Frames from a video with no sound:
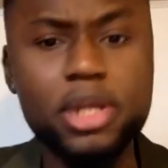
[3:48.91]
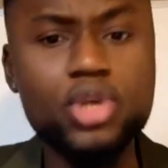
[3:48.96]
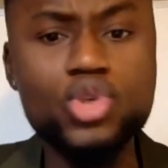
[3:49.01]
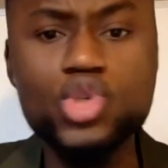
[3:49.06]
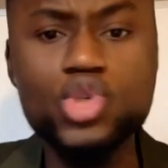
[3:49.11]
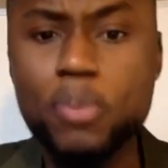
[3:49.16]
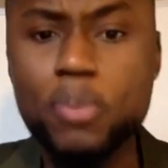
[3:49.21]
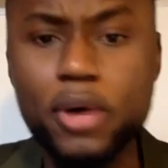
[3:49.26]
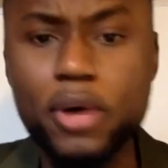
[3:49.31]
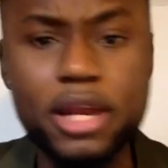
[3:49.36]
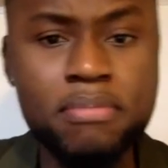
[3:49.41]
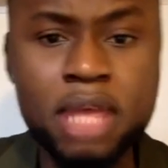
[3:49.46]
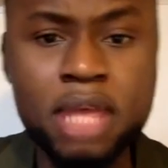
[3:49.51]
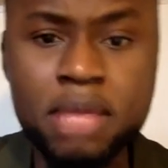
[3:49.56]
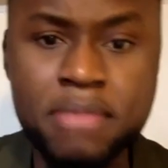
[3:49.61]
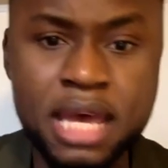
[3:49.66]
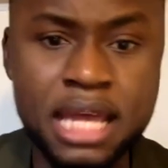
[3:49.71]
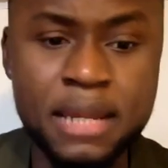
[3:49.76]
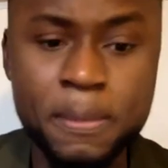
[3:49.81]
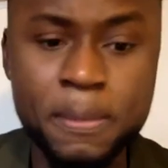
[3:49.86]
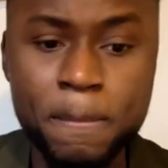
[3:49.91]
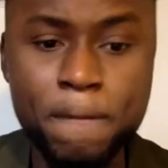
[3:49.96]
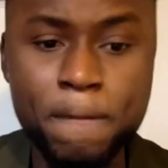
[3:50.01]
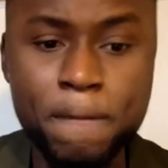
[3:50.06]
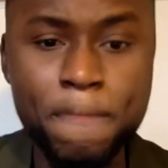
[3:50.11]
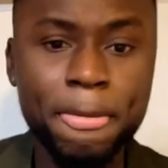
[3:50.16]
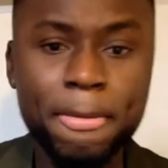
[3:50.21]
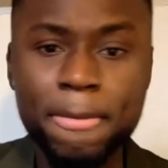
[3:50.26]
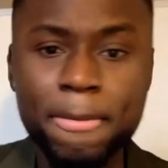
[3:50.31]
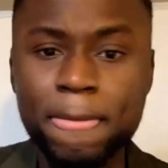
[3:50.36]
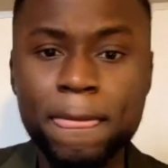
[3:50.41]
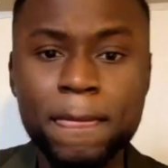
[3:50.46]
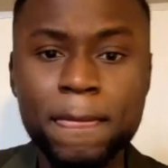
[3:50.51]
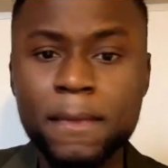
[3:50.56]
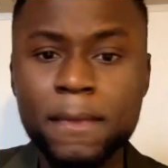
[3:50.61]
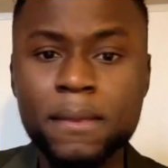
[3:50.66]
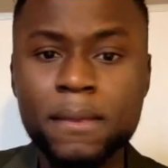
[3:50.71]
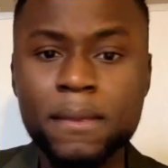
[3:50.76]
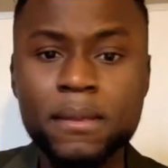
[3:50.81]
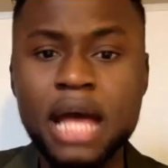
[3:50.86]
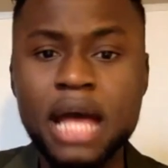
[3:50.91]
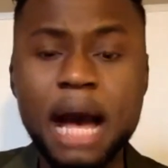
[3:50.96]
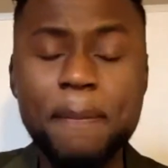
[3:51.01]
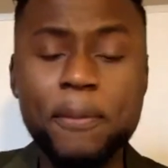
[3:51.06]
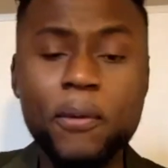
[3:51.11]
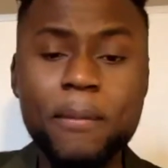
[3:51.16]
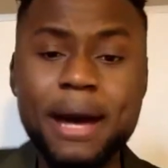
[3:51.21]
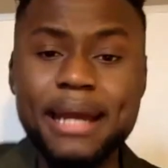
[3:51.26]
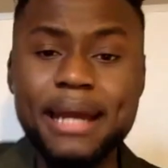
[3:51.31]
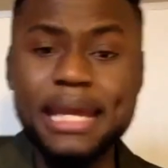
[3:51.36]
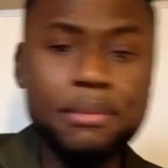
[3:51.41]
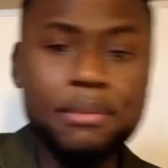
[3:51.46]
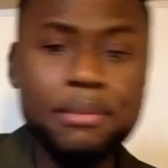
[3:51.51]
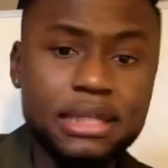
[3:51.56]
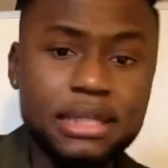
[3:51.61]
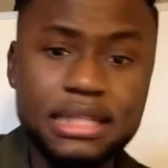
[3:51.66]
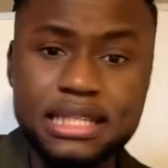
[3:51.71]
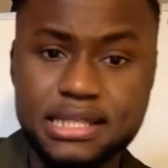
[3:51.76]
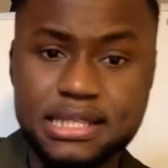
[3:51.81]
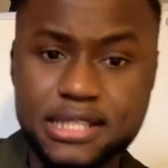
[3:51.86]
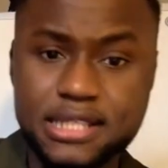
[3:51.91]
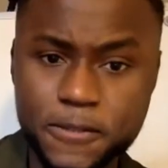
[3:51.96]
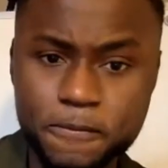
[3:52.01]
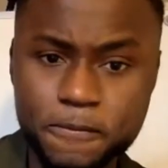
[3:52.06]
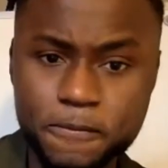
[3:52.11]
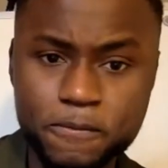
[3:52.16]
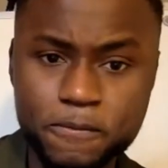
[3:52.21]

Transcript: You supporting me, man. I put my name on this.